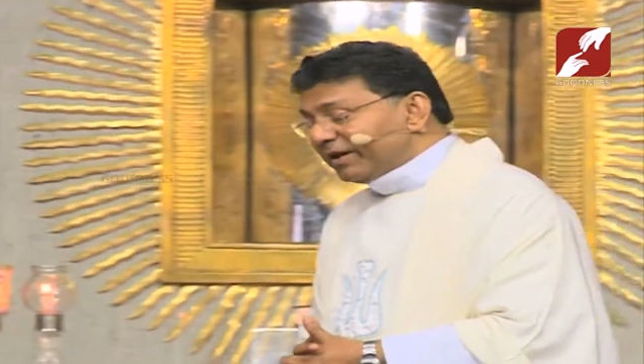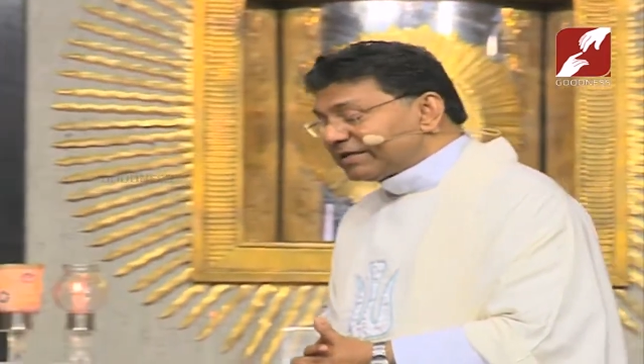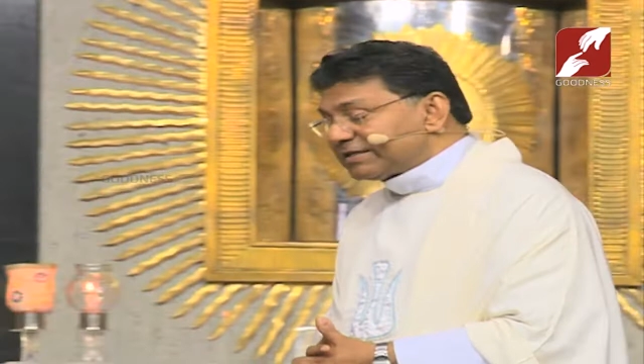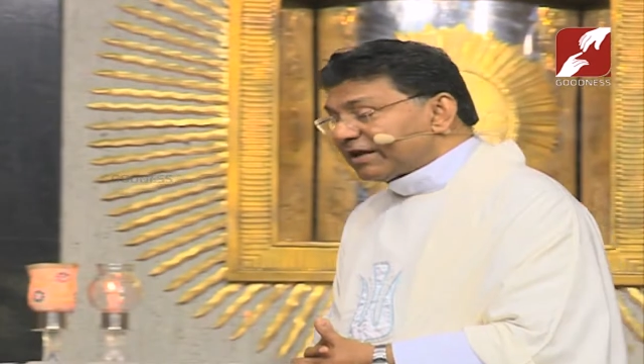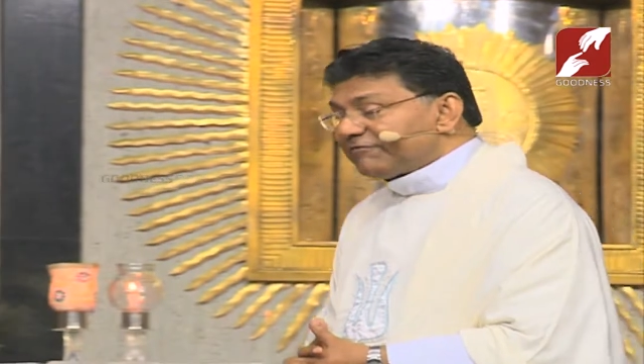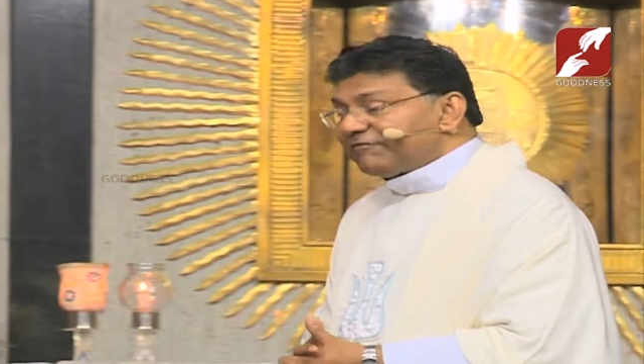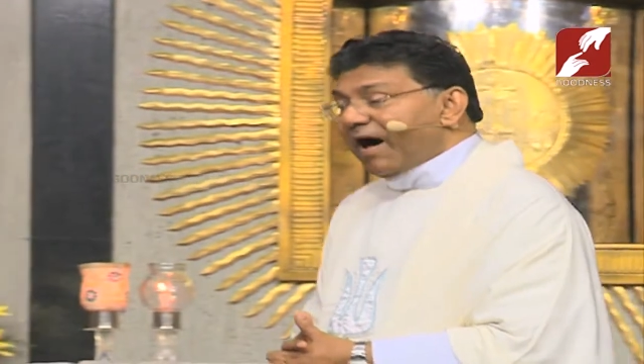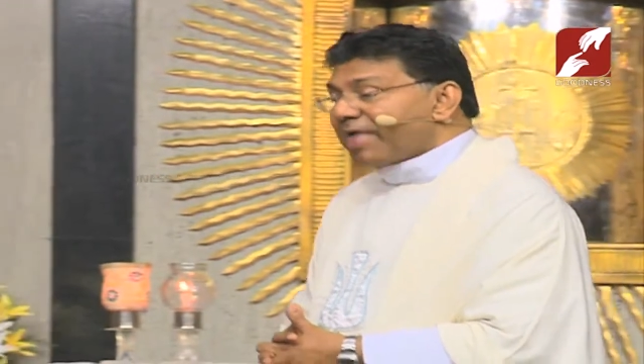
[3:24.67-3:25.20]
He
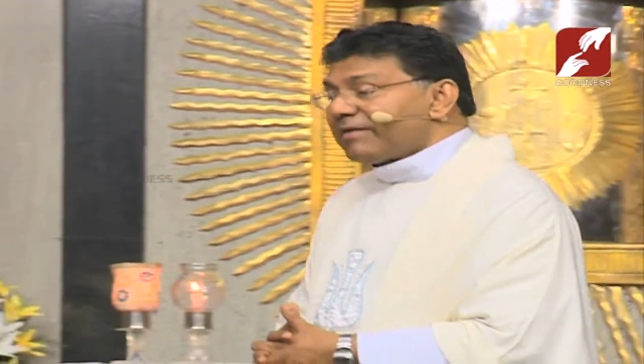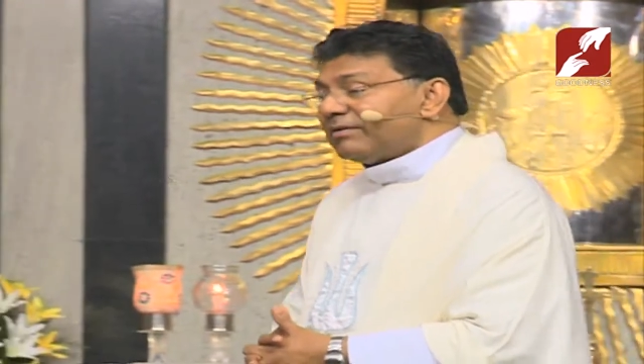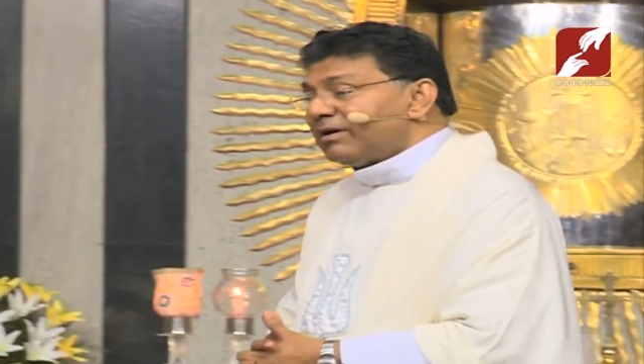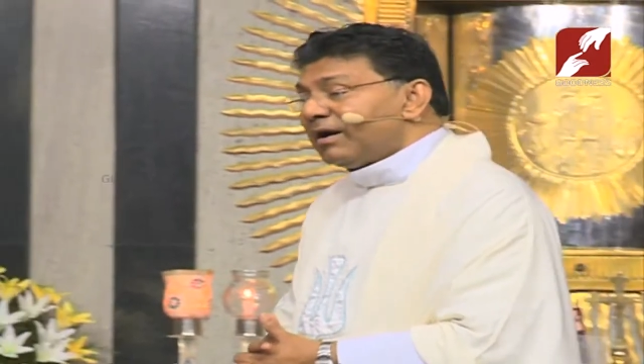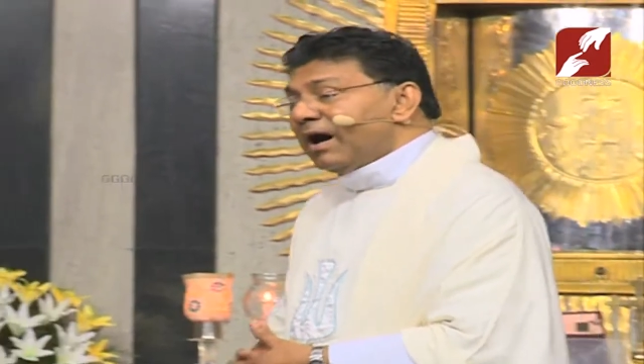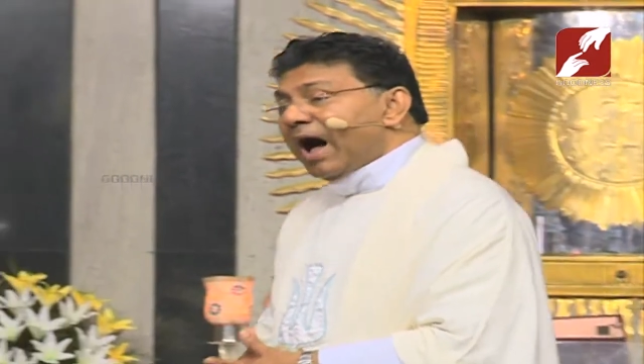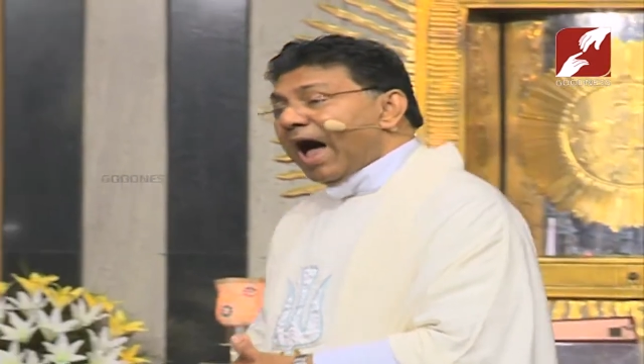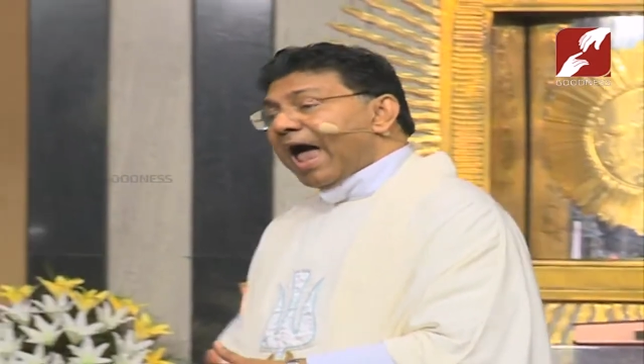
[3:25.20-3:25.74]
said, Father,
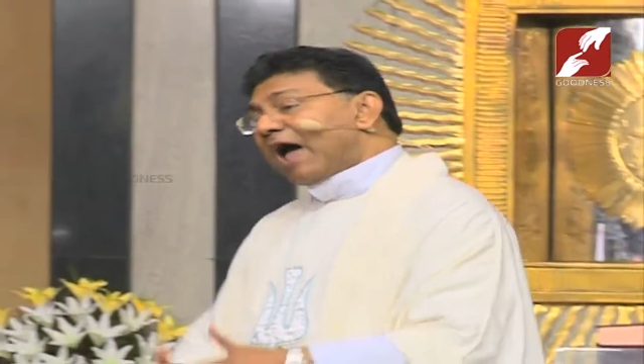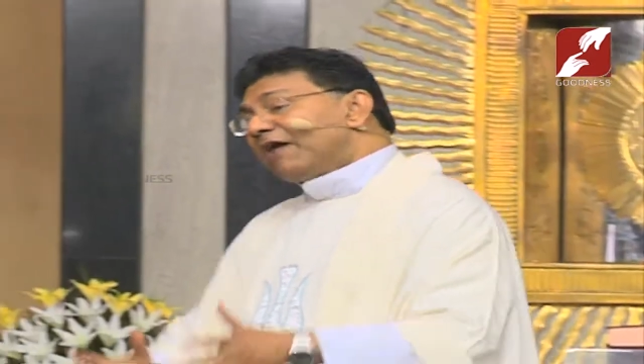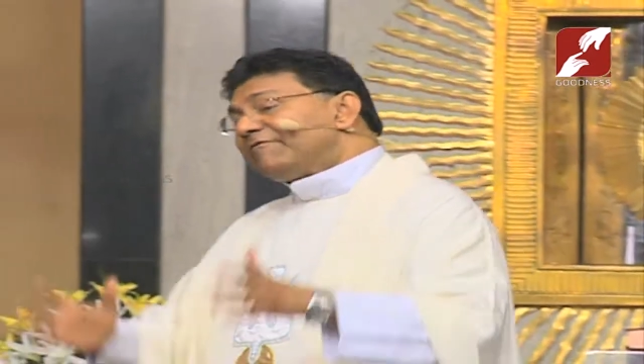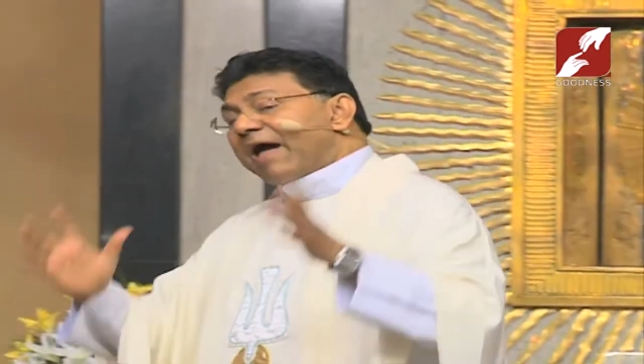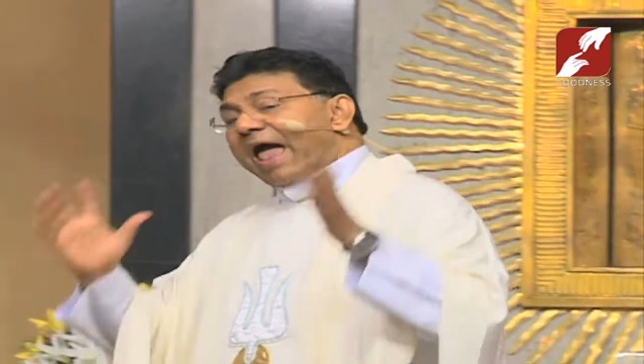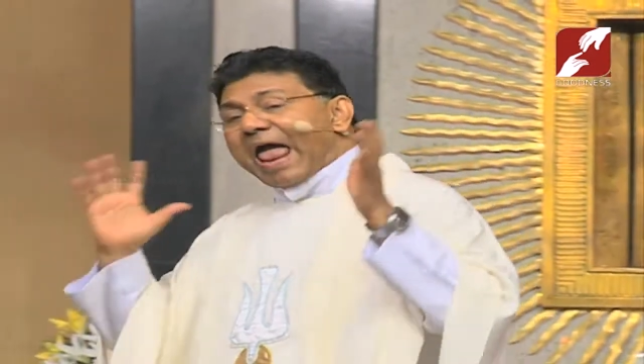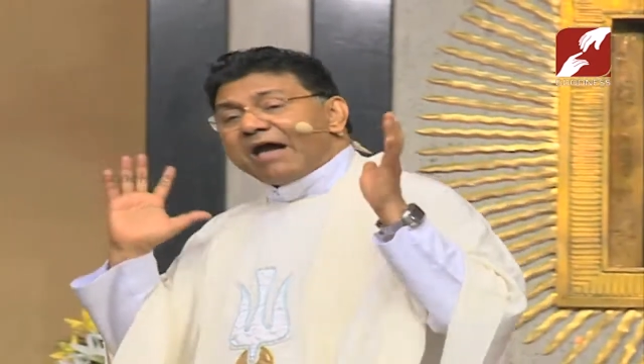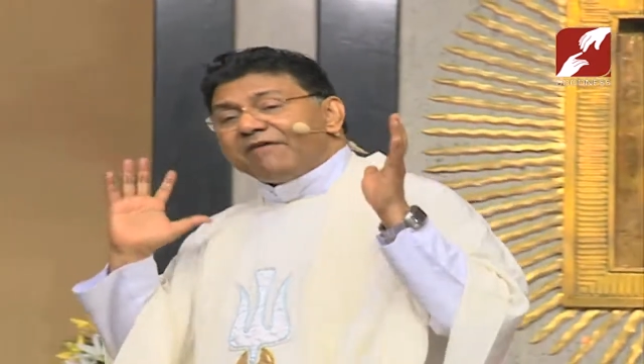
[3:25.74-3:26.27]
I have
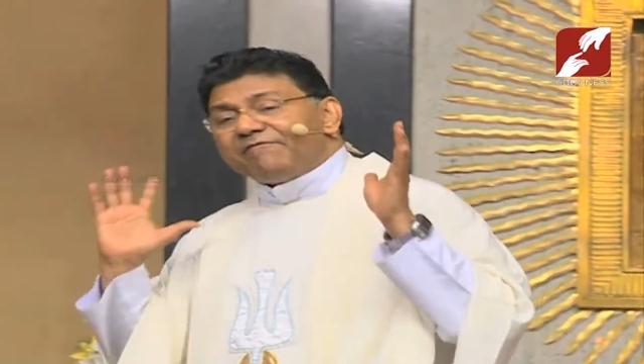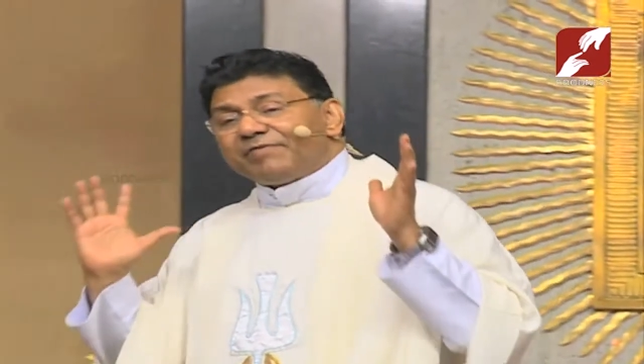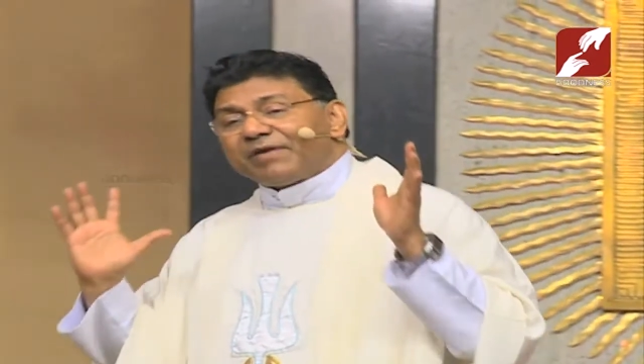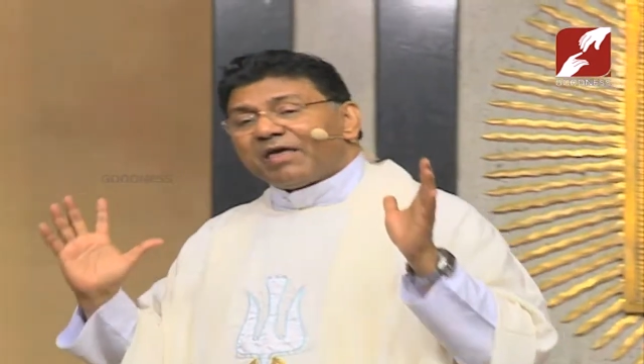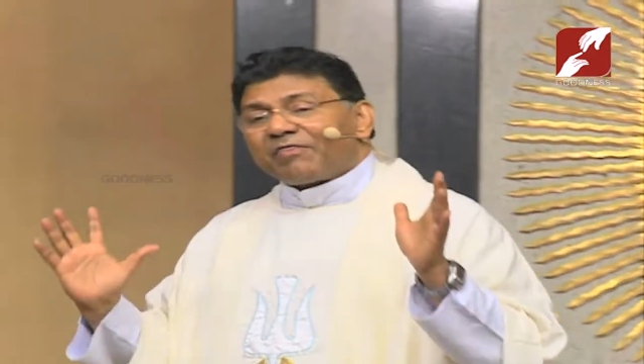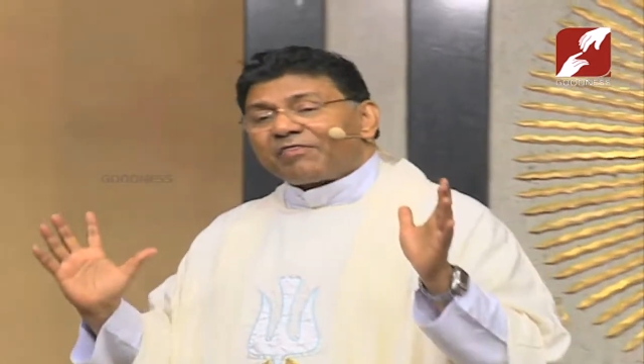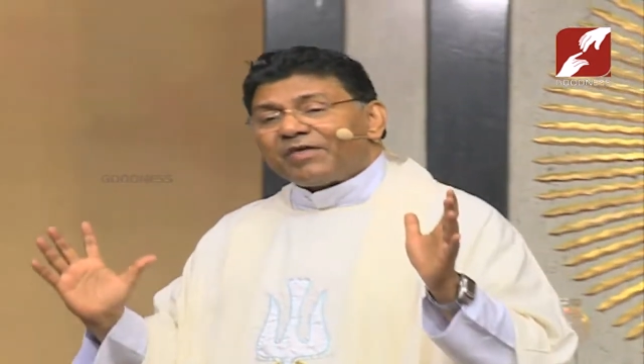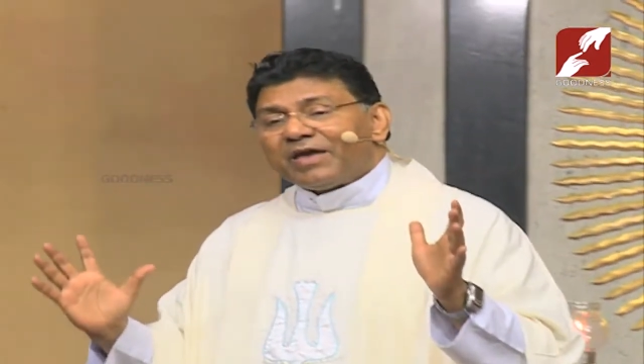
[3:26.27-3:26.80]

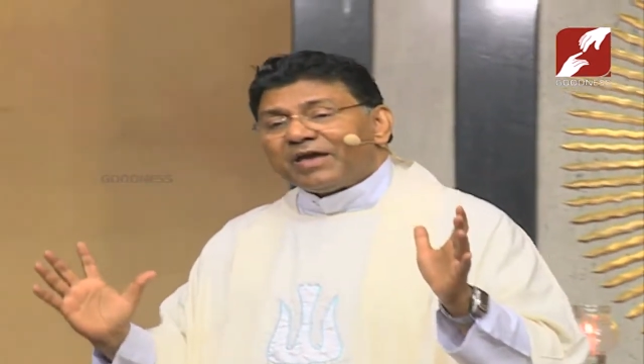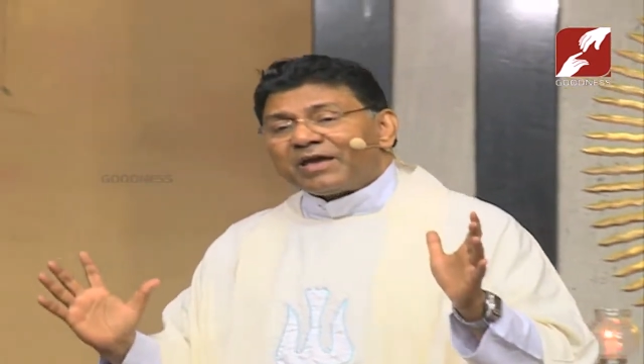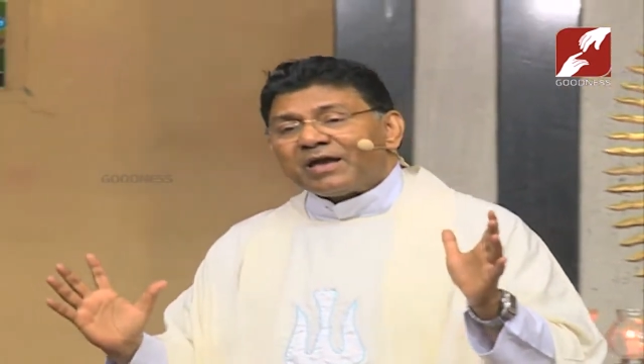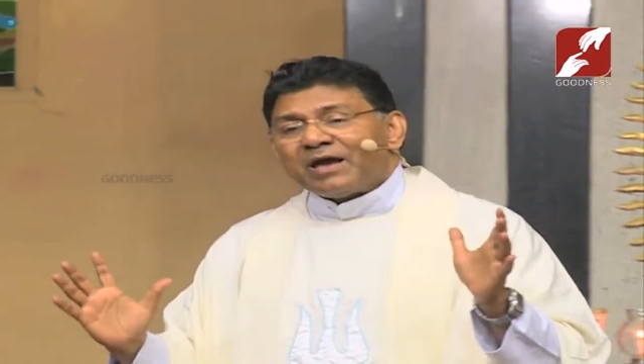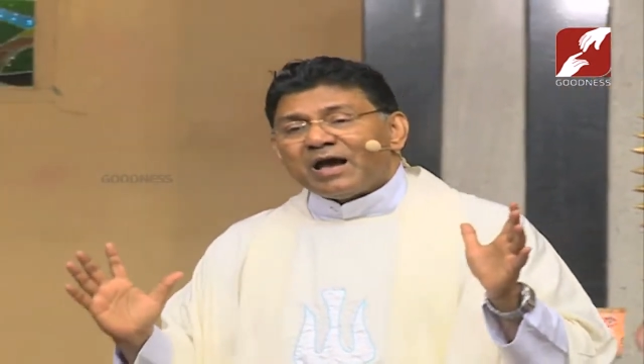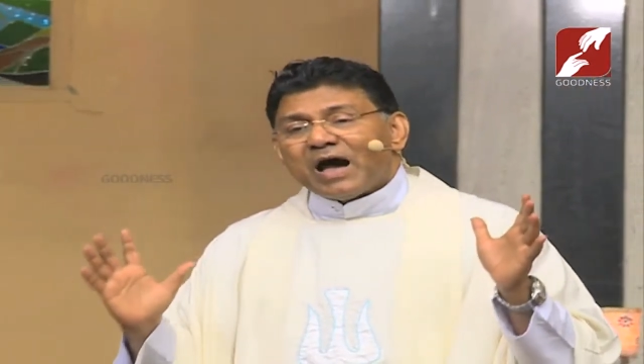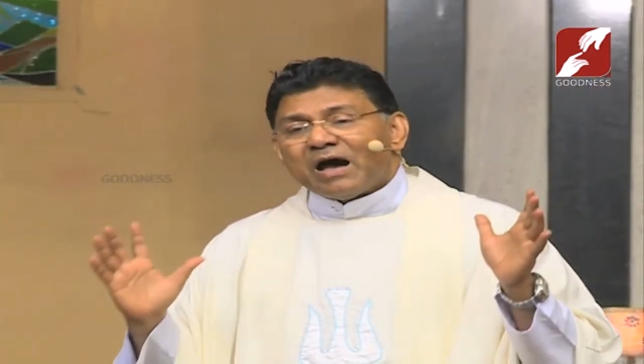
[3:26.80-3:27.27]
everything